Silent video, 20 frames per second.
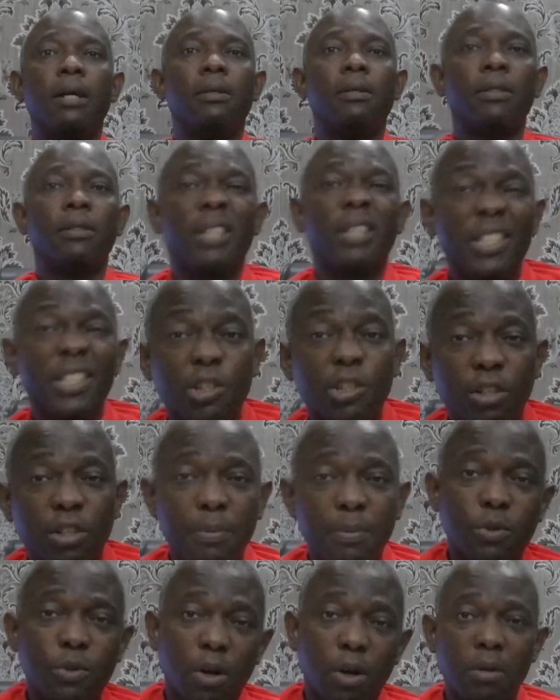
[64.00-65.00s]
the
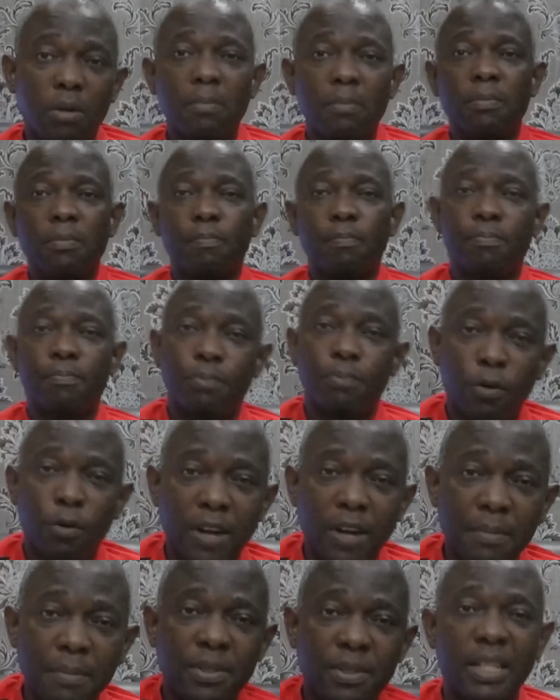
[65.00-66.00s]
scripture,
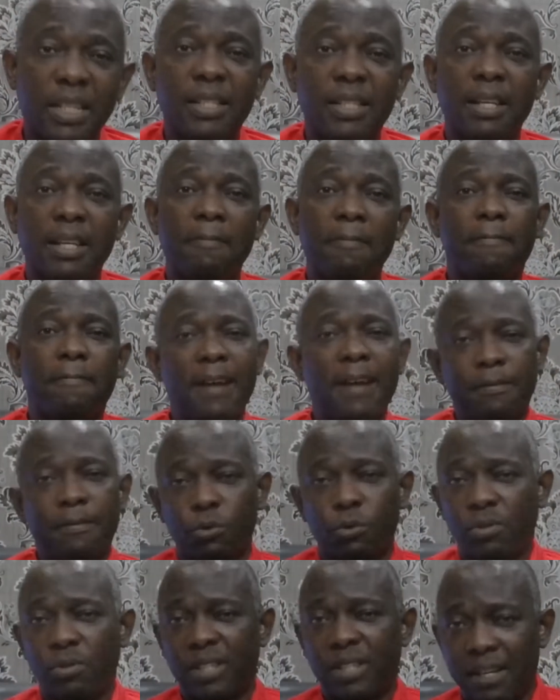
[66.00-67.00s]
Proverbs 16, 5 to
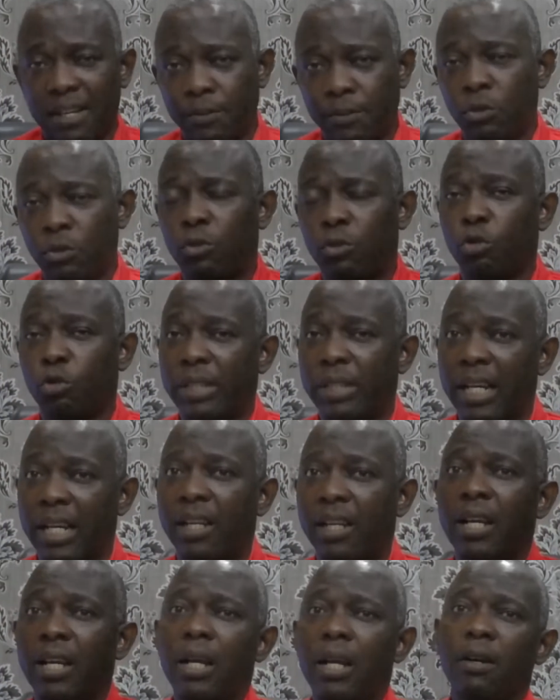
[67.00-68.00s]
7 today,
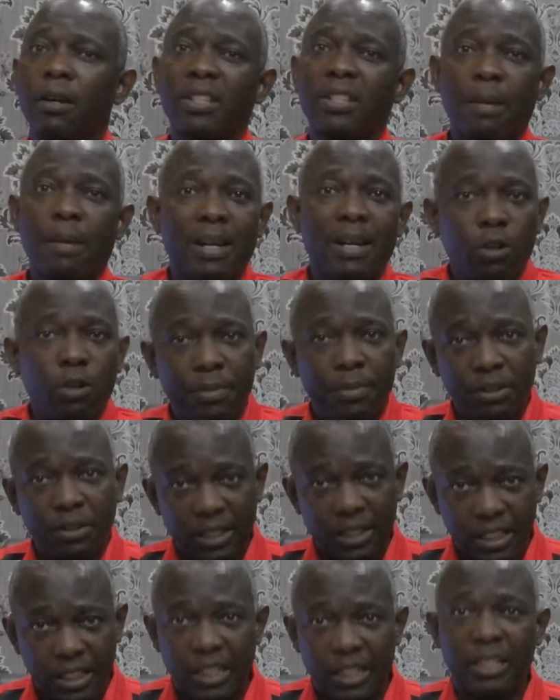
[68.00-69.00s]
because I might not be
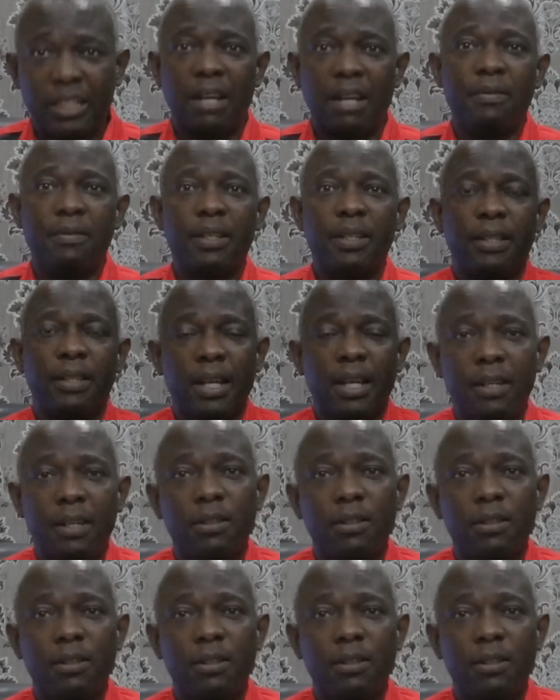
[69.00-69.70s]
reading it every day.